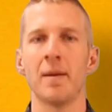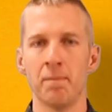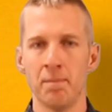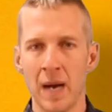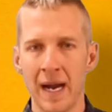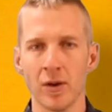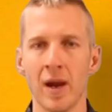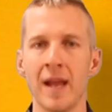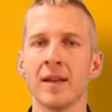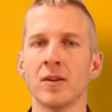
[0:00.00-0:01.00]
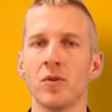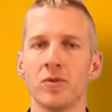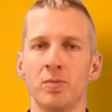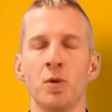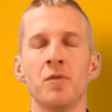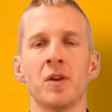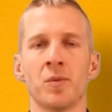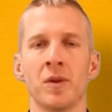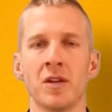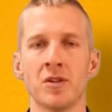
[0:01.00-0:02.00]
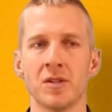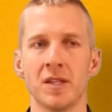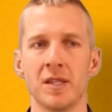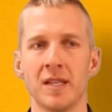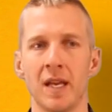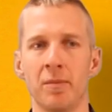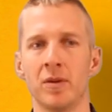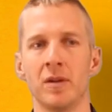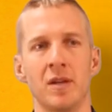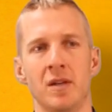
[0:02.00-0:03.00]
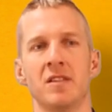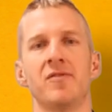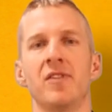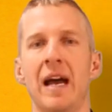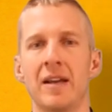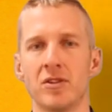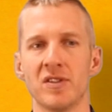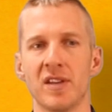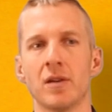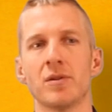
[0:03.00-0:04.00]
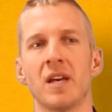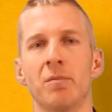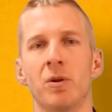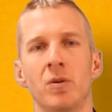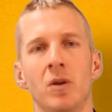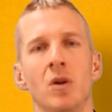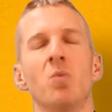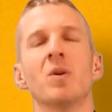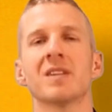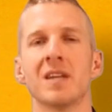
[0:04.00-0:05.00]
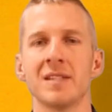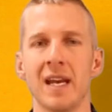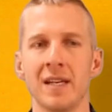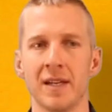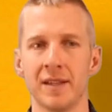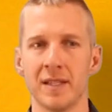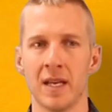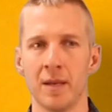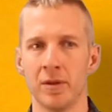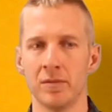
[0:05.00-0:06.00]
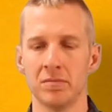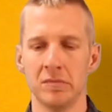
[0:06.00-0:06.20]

That miter angle's moved in relation to the table. It's flat just like your table. What's contained on the table?